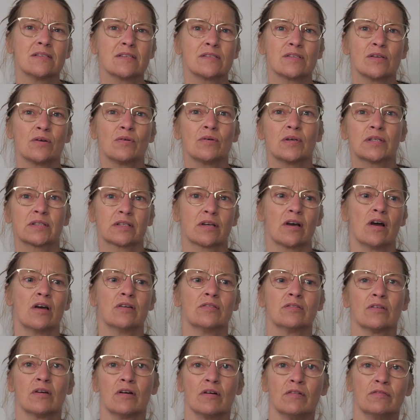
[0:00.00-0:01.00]
So it
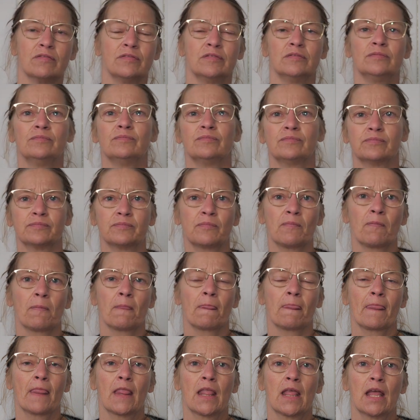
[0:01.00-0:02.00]
kind of,
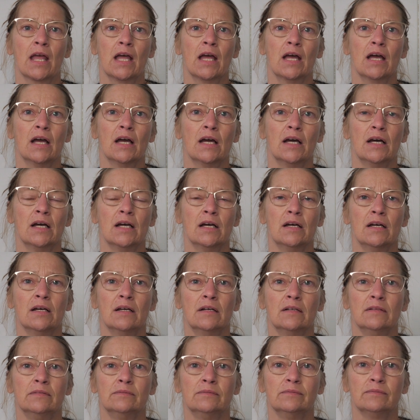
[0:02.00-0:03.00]

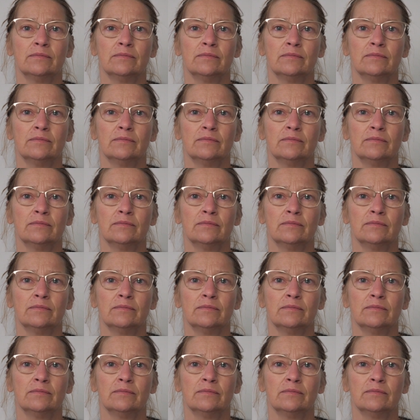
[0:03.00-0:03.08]
I